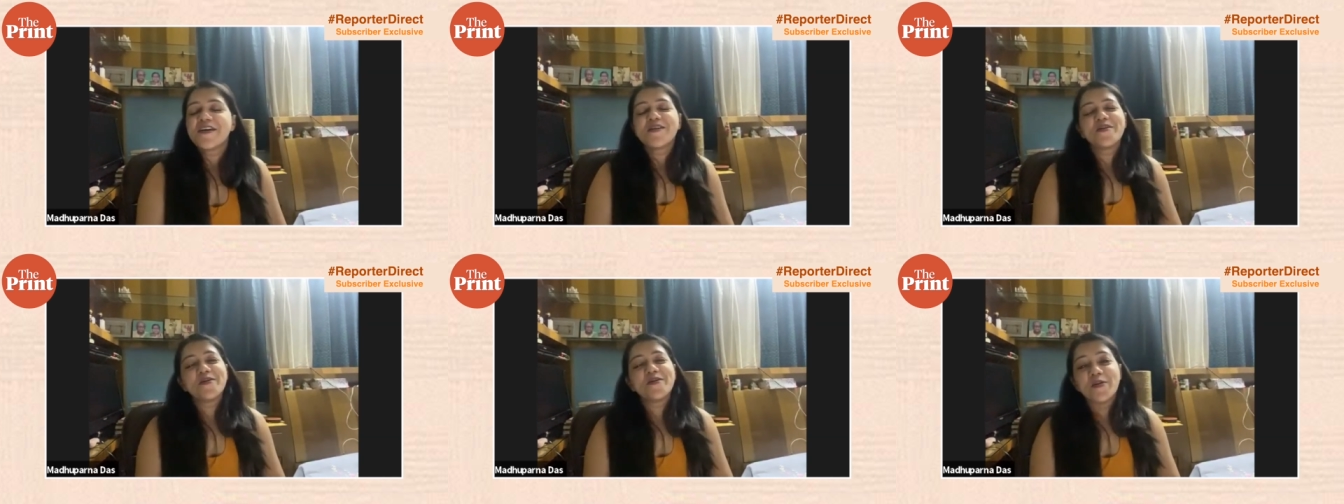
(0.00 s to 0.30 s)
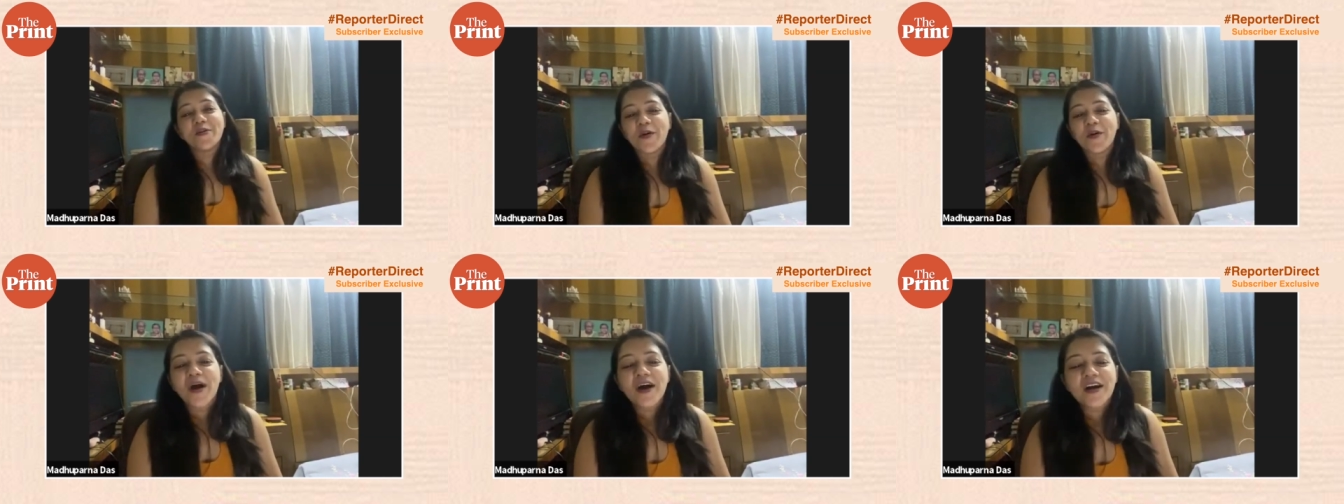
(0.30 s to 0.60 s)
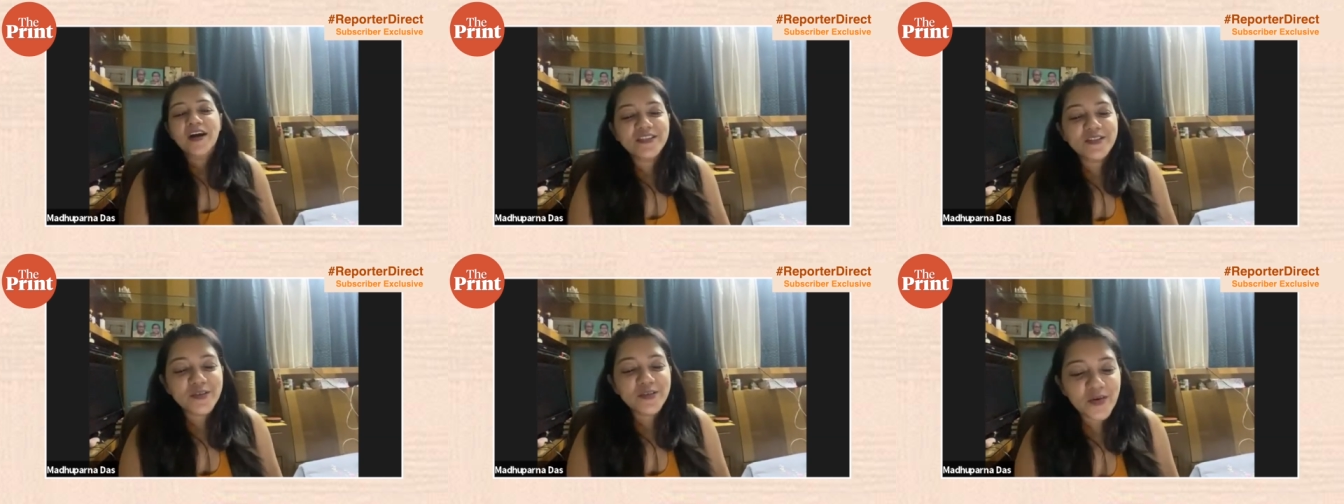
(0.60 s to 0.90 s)
no
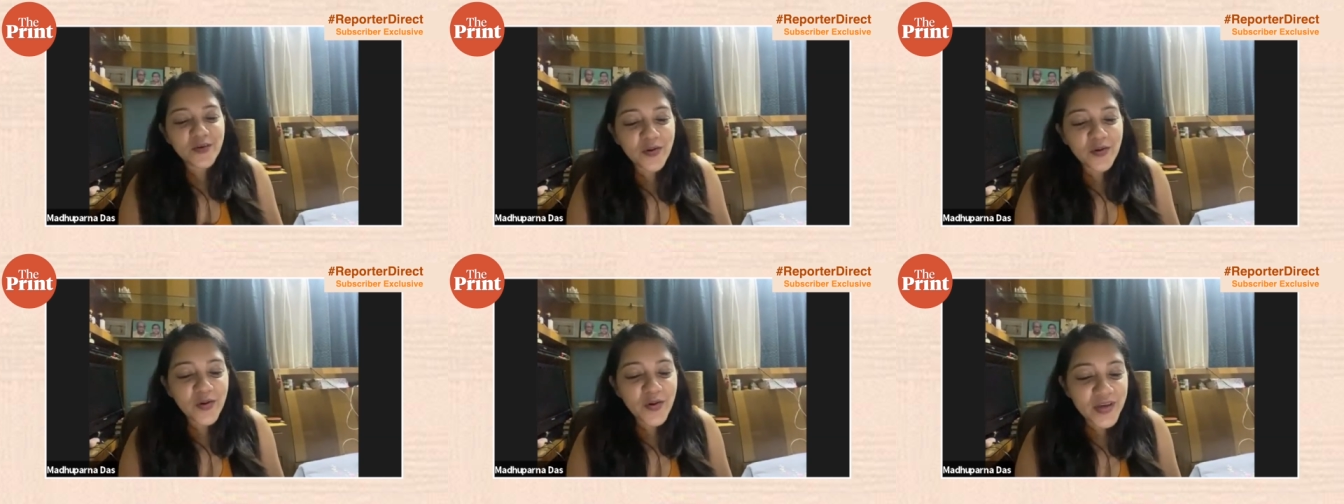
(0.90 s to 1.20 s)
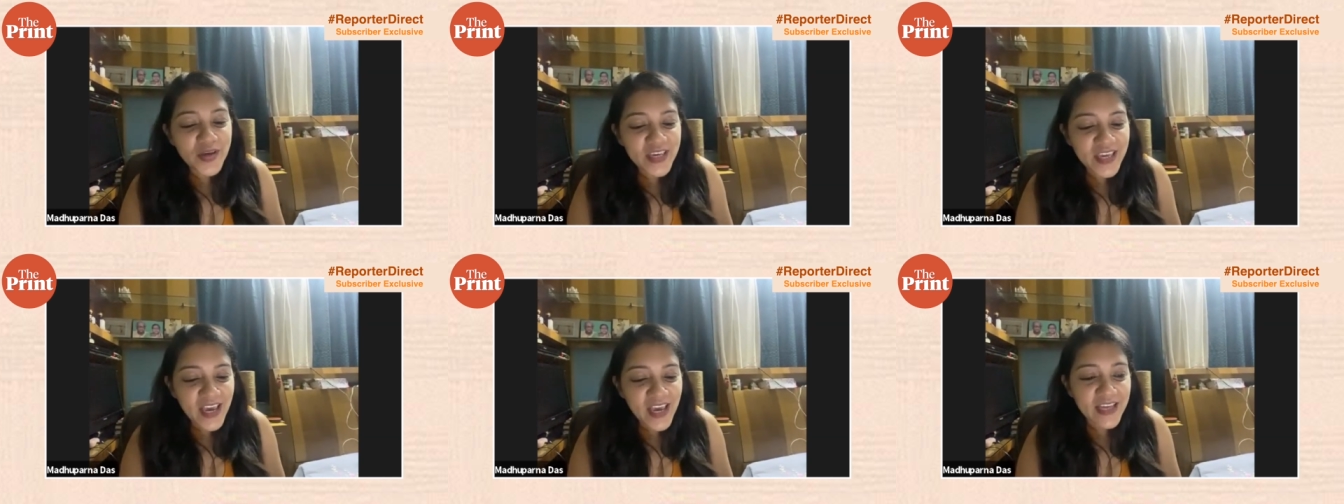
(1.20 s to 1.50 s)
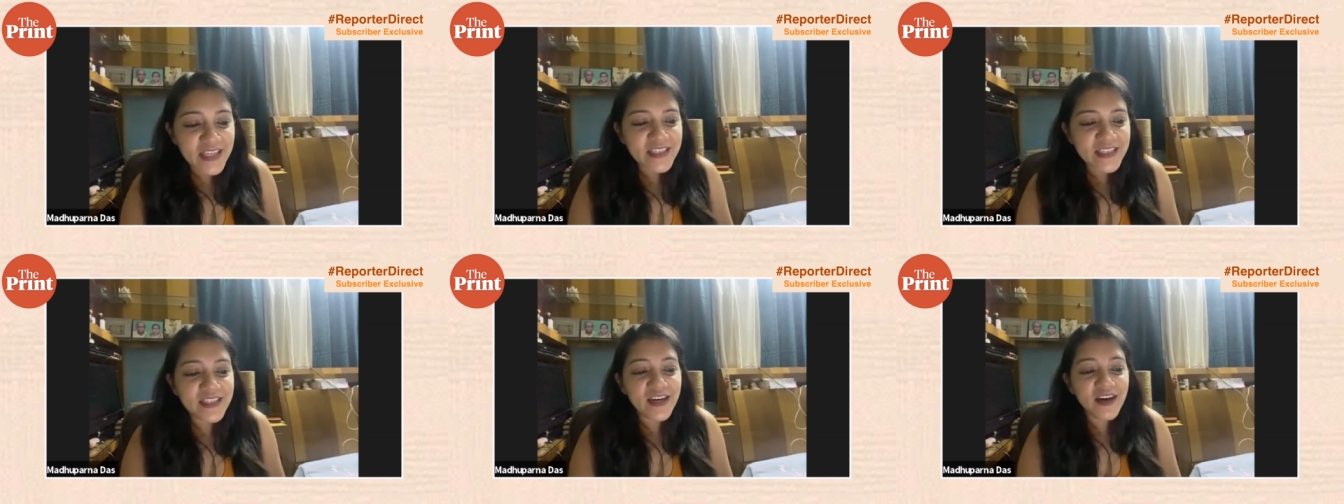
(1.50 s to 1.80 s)
so
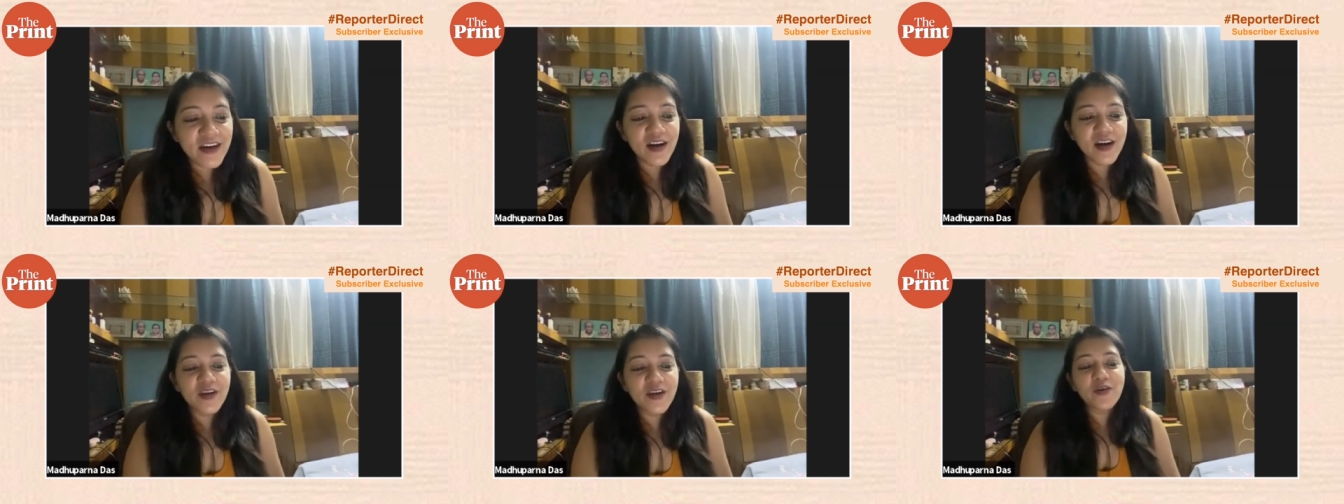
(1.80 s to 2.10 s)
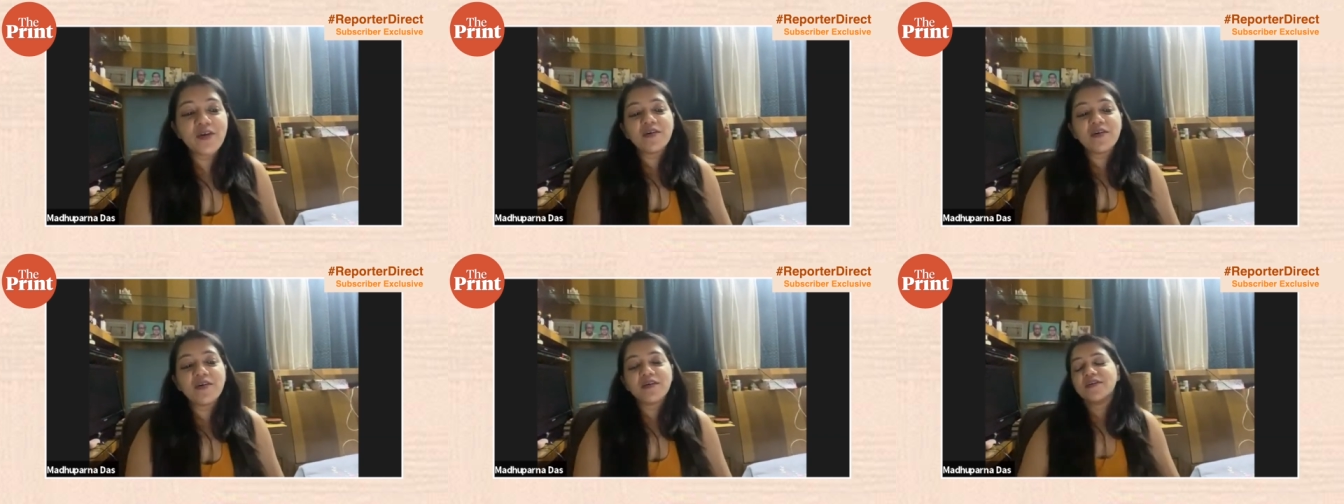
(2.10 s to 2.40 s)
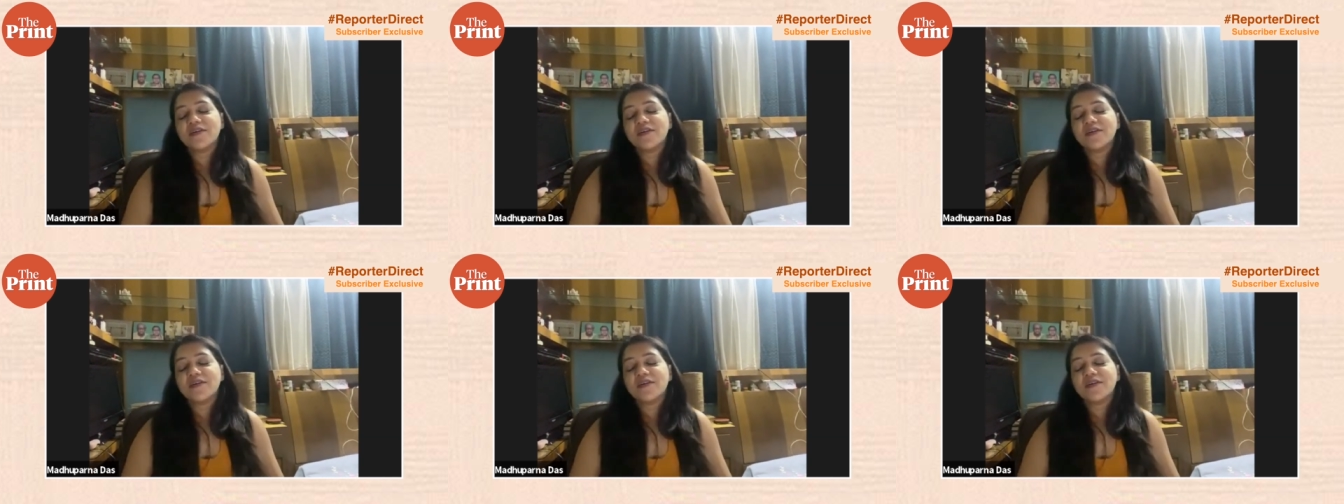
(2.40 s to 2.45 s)
yes uh, you know